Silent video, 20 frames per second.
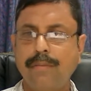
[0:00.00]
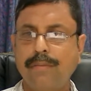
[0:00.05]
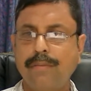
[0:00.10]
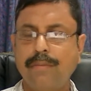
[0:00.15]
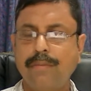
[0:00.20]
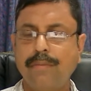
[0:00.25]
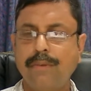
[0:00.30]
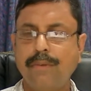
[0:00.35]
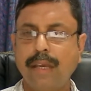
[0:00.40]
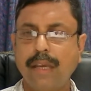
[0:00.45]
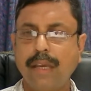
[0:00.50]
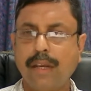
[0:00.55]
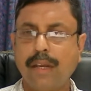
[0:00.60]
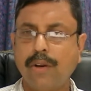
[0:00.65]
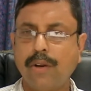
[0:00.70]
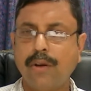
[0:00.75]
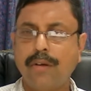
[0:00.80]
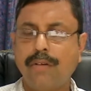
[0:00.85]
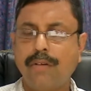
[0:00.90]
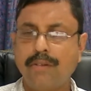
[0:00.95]
I
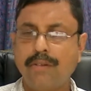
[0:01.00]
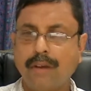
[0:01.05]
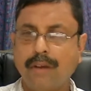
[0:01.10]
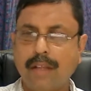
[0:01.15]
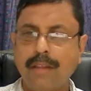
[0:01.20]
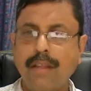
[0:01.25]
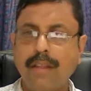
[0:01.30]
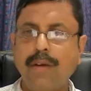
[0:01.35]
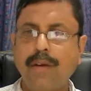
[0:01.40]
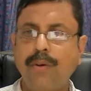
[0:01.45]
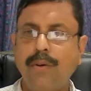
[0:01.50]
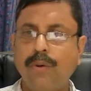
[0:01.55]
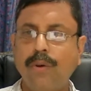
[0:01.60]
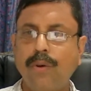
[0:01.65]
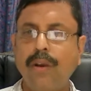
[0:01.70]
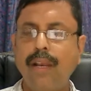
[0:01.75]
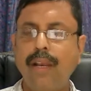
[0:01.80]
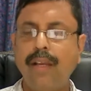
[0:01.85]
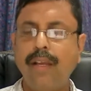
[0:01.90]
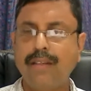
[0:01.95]
cannot run the whole
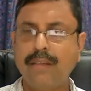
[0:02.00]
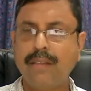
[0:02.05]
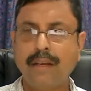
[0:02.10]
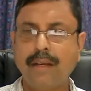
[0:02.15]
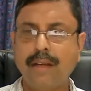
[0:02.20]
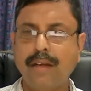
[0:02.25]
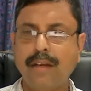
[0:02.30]
lecture and